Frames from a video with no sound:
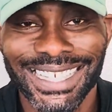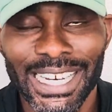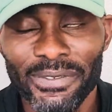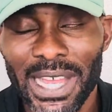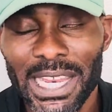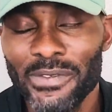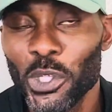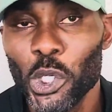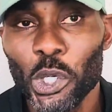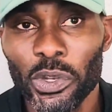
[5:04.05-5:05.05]
And if not
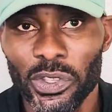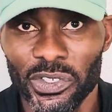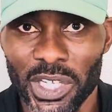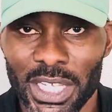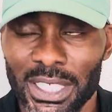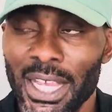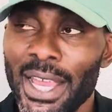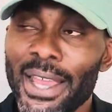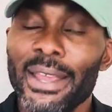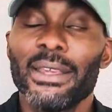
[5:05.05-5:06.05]
even cure the disease,
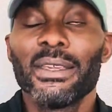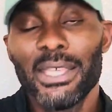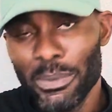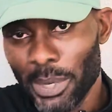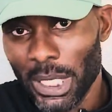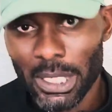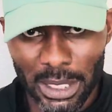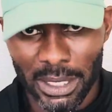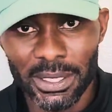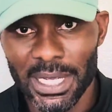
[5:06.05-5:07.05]
keep it
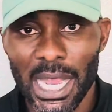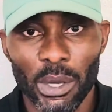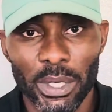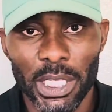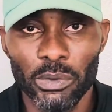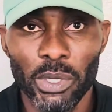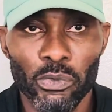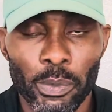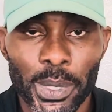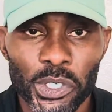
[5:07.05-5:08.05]
down in
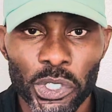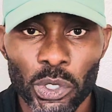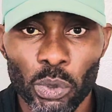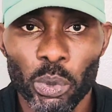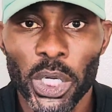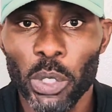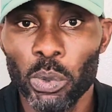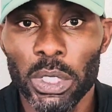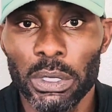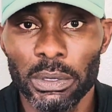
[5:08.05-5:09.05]
remission where it
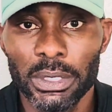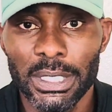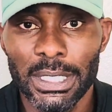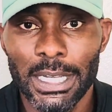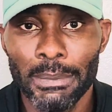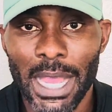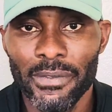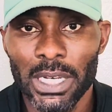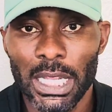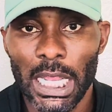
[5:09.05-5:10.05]
wouldn't
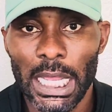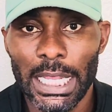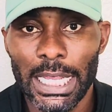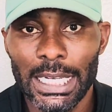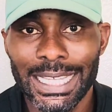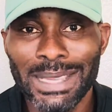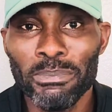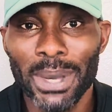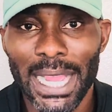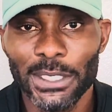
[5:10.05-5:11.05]
have an
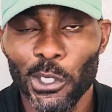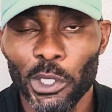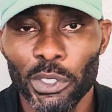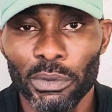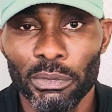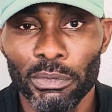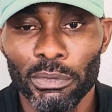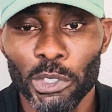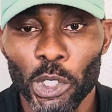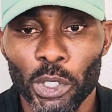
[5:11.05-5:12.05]
impact on
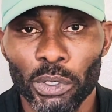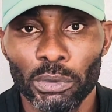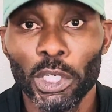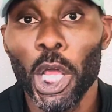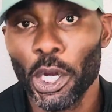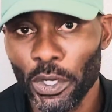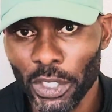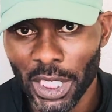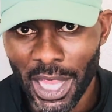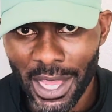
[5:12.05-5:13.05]
your
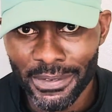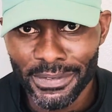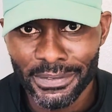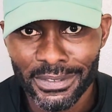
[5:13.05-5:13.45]
longer life.